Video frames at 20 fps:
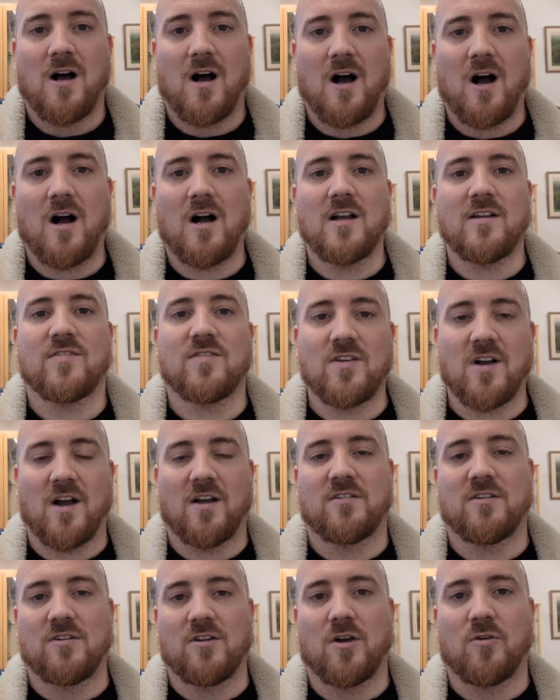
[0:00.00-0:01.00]
I started
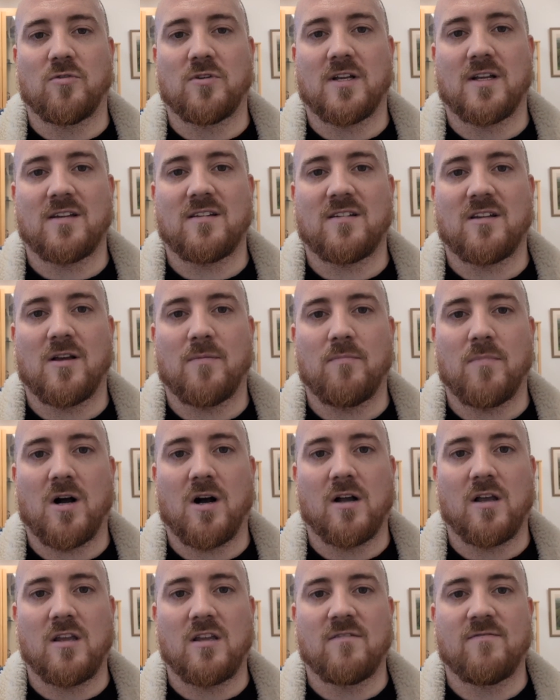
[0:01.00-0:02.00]
to notice that
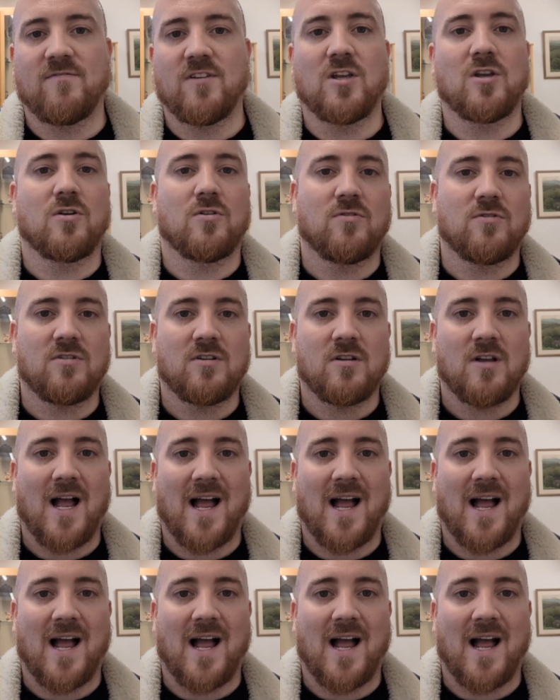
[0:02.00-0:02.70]
my views